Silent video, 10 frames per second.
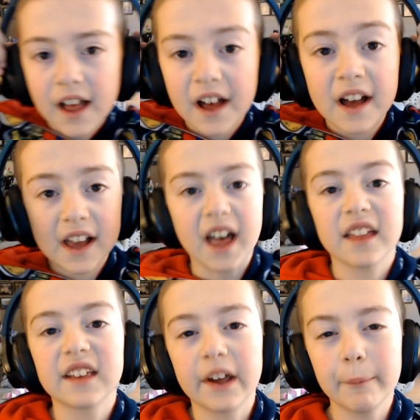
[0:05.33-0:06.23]
Hi guys,
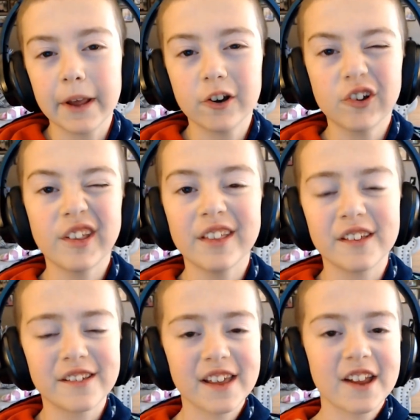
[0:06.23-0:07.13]
I'm Anderson.
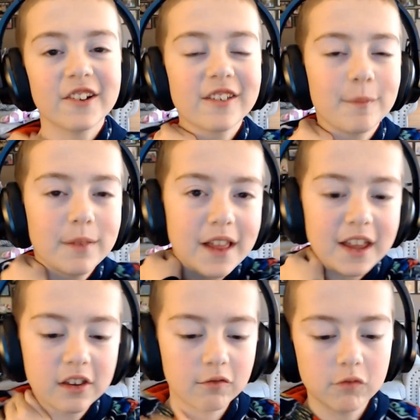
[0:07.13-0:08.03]
This is Anderson
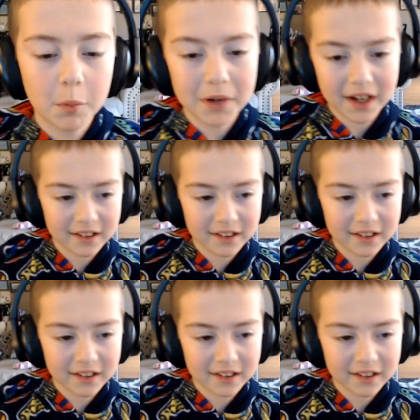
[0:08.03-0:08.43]
Plays Roblox